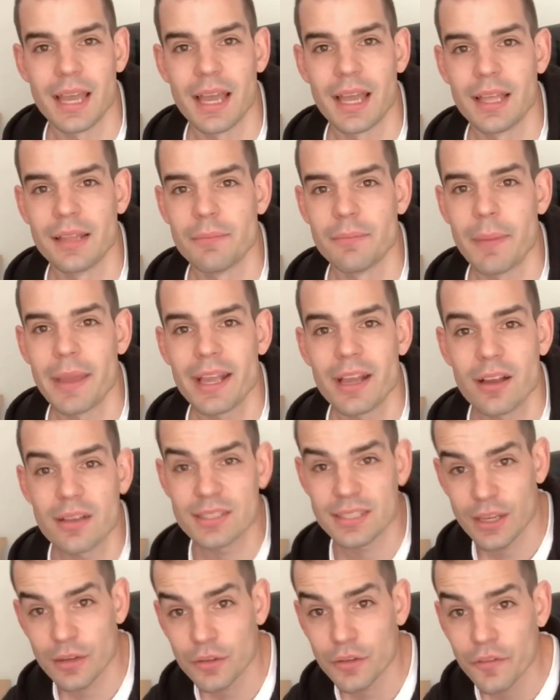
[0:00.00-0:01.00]
and make
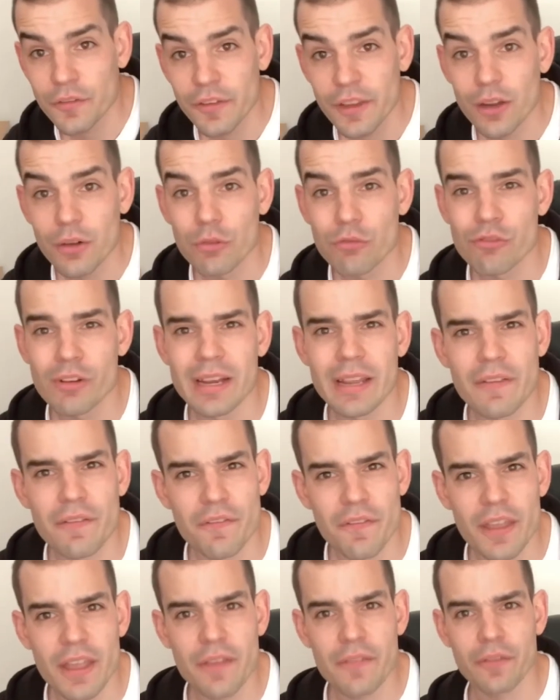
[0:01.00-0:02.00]
ourselves feel really
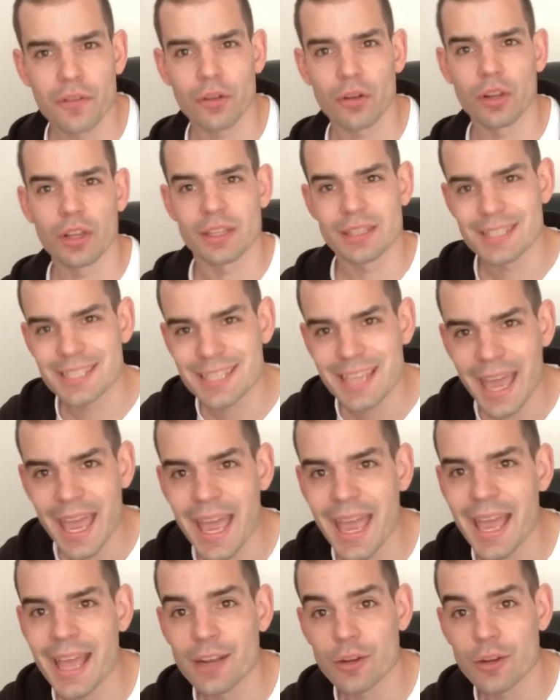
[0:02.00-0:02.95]
fearful and scared